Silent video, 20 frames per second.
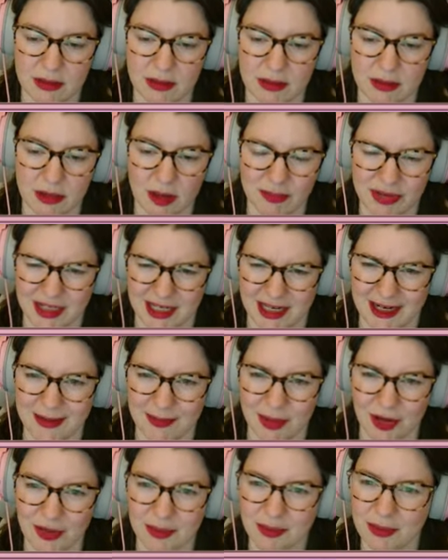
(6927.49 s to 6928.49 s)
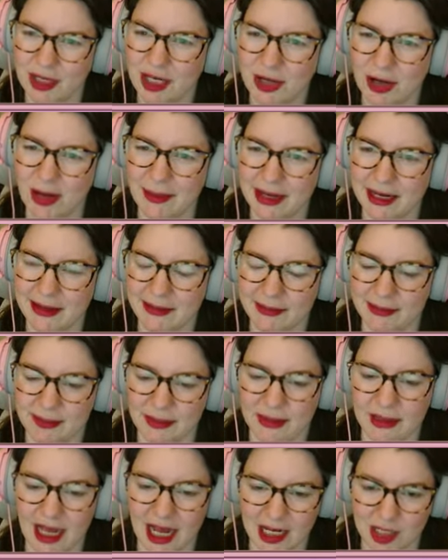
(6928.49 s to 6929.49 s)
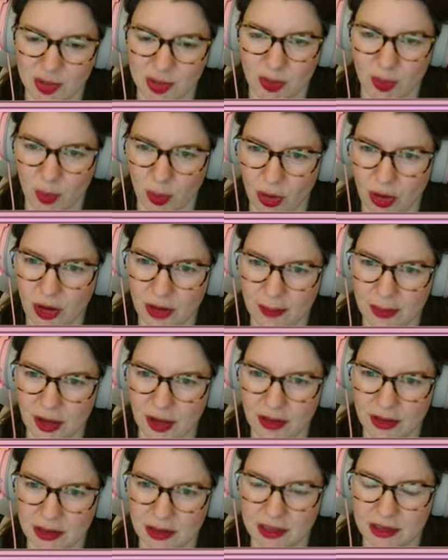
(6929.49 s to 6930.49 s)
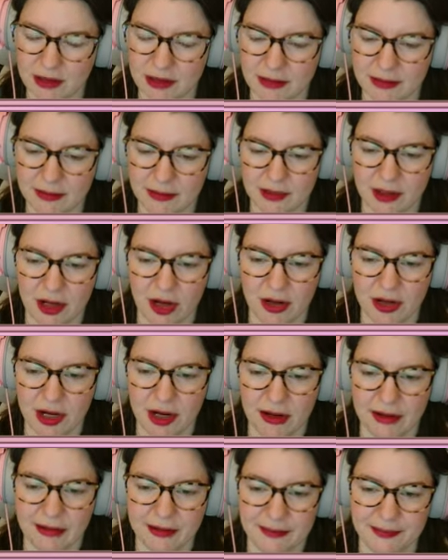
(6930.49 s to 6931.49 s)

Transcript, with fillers: Not pretend pond, you know what I mean, actual water pond or not.